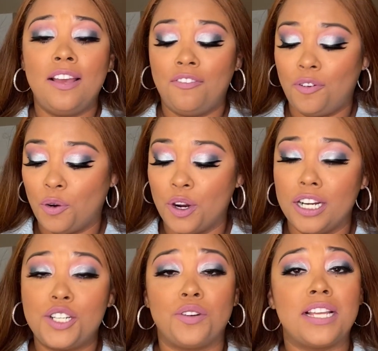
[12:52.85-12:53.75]

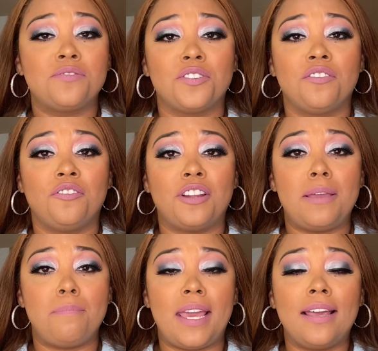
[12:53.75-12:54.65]
for
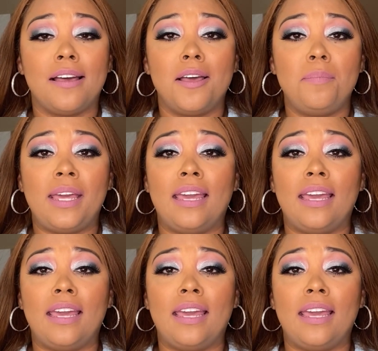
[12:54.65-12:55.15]
transfer-free makeup.